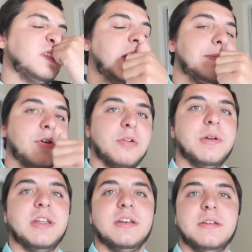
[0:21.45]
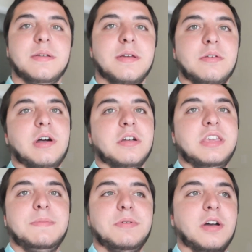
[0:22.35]
Not permanent. I'll
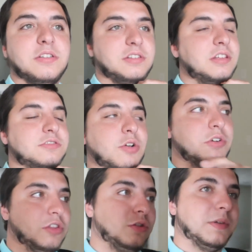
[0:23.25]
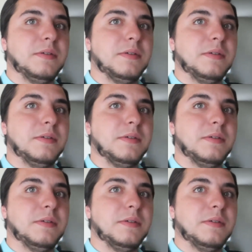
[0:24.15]
keep y'all going a little